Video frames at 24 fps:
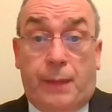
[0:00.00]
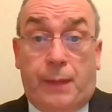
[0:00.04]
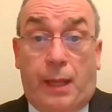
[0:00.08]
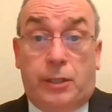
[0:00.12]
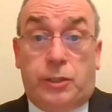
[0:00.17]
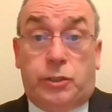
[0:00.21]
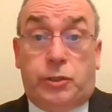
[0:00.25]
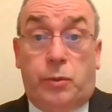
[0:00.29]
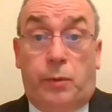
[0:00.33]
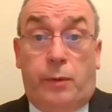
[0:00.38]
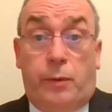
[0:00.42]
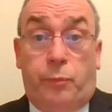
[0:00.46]

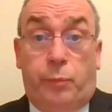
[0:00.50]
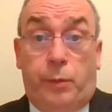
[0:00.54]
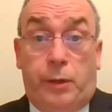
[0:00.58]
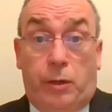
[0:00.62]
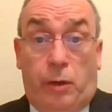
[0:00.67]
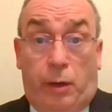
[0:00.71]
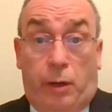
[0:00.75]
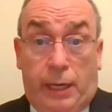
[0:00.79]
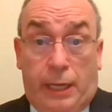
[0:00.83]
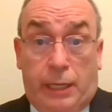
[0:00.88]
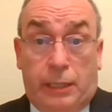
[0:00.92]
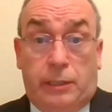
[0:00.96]
And so if we're
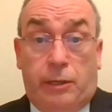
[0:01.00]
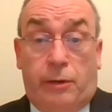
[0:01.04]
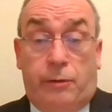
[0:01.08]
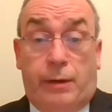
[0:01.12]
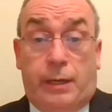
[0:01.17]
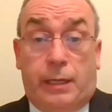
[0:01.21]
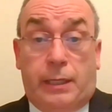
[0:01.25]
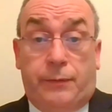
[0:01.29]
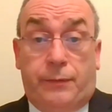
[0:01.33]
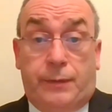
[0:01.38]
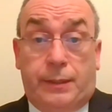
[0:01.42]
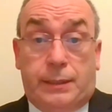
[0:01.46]
not
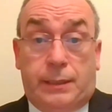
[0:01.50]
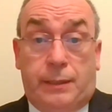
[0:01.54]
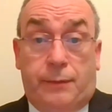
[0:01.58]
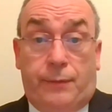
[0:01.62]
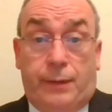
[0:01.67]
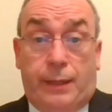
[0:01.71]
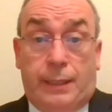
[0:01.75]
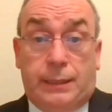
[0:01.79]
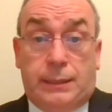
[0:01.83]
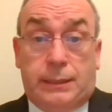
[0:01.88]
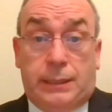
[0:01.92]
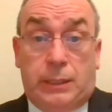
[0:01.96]
ignorant of his
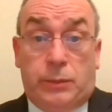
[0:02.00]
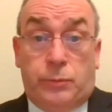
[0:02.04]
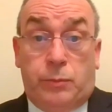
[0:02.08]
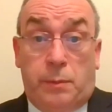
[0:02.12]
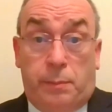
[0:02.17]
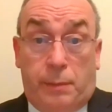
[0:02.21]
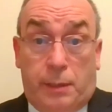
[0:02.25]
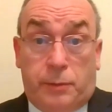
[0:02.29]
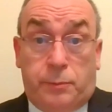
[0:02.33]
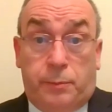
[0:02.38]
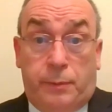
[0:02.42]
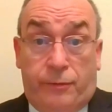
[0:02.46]
devices, we
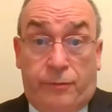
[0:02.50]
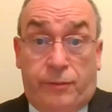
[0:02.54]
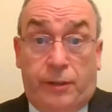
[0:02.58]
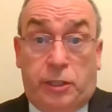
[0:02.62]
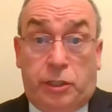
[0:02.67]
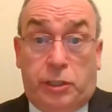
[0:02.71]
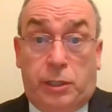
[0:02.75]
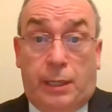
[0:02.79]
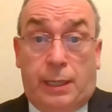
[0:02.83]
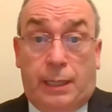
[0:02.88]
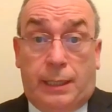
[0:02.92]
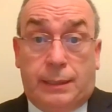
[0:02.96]
must be
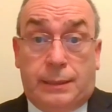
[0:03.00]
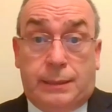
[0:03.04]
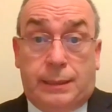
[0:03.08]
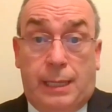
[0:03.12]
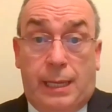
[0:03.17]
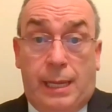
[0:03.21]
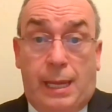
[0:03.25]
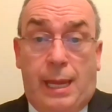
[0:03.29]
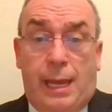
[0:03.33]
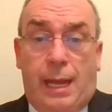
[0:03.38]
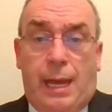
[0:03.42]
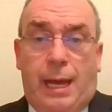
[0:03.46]
vigilant
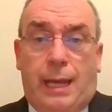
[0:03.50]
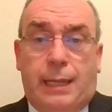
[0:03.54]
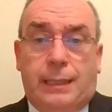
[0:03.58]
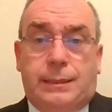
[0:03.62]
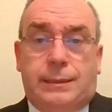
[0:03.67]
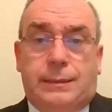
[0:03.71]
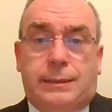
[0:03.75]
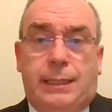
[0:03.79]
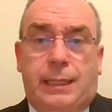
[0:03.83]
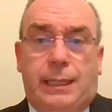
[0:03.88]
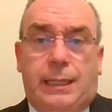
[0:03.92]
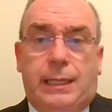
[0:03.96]
and
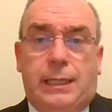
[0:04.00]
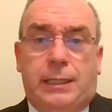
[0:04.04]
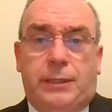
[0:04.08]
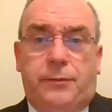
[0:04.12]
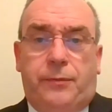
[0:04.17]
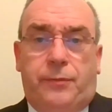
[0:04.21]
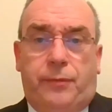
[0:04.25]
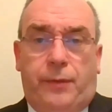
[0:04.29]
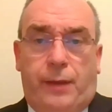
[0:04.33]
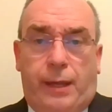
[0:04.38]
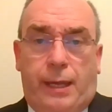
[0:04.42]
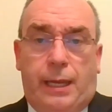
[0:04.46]
seek
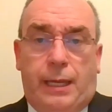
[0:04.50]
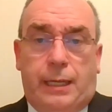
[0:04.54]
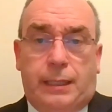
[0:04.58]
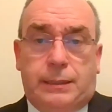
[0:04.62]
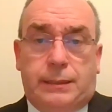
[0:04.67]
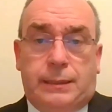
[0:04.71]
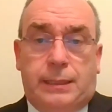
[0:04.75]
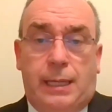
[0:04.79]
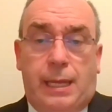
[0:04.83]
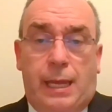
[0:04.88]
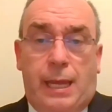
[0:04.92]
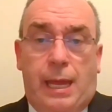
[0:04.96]
his
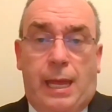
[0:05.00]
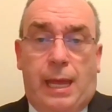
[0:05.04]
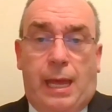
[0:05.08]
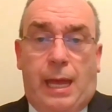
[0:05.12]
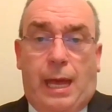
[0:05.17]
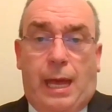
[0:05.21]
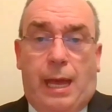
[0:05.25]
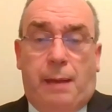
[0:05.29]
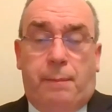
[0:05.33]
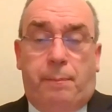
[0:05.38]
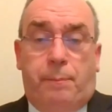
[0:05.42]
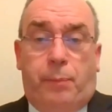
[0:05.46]
face
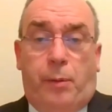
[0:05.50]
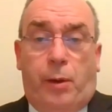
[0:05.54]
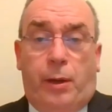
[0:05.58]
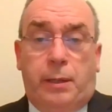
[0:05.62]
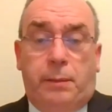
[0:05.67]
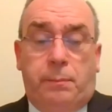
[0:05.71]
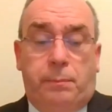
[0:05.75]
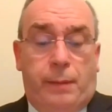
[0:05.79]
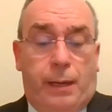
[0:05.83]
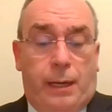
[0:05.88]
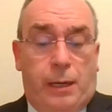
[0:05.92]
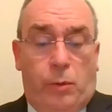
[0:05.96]
and
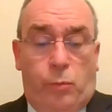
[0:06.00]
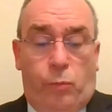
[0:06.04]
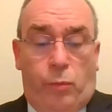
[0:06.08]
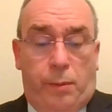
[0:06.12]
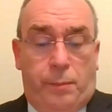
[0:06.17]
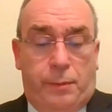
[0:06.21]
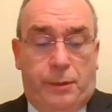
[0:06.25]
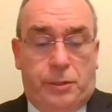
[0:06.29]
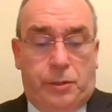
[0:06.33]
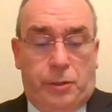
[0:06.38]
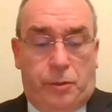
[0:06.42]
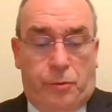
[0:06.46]
point men and
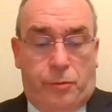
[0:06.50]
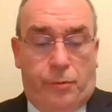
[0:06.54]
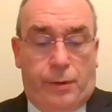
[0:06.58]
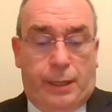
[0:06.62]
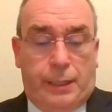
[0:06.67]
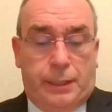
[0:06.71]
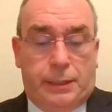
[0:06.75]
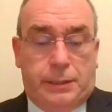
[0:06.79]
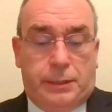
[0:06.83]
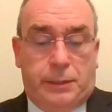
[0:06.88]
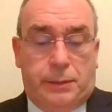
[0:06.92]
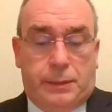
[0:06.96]
women to
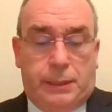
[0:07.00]
Christ.